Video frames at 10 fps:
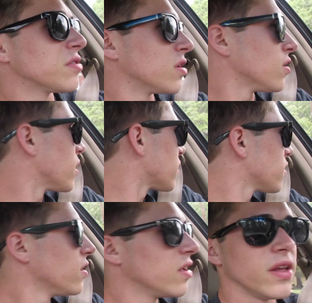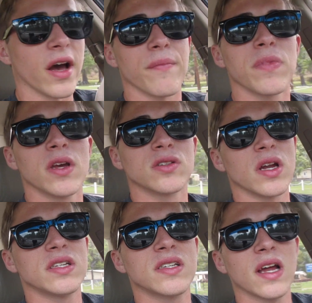have to go, like, yeah. So I
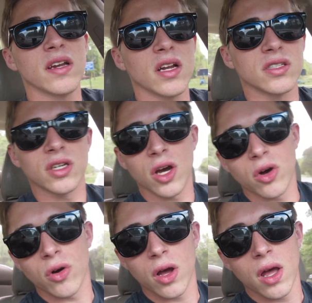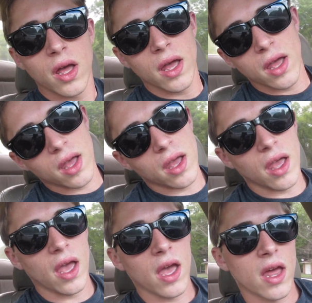decided not to go,
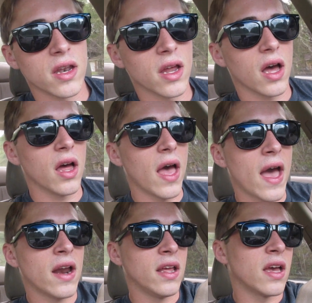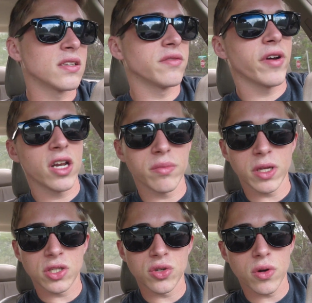and Addie has invited
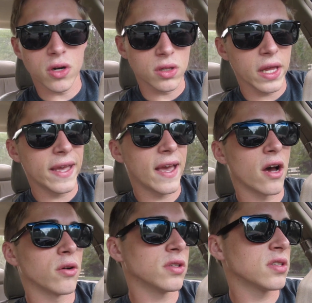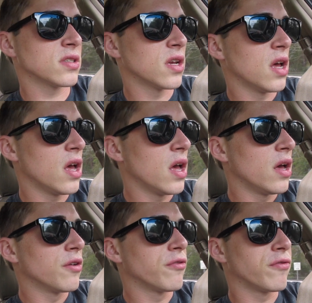me to her lake house
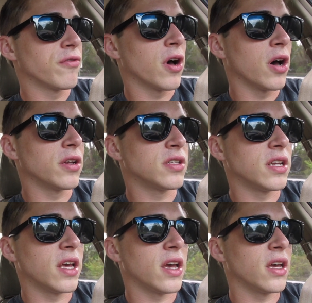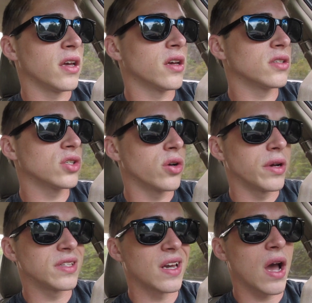today, so
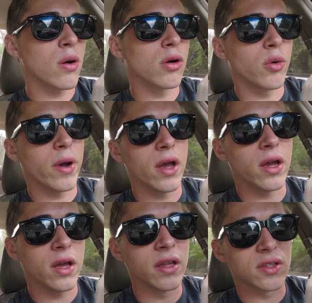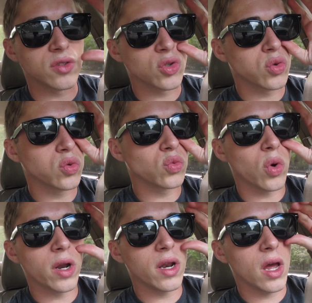it's an hour away. It's
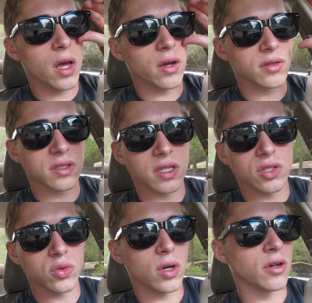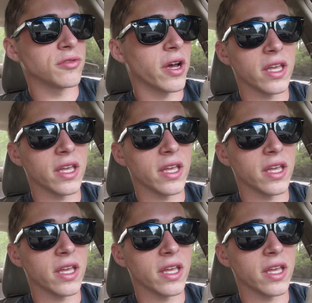12, I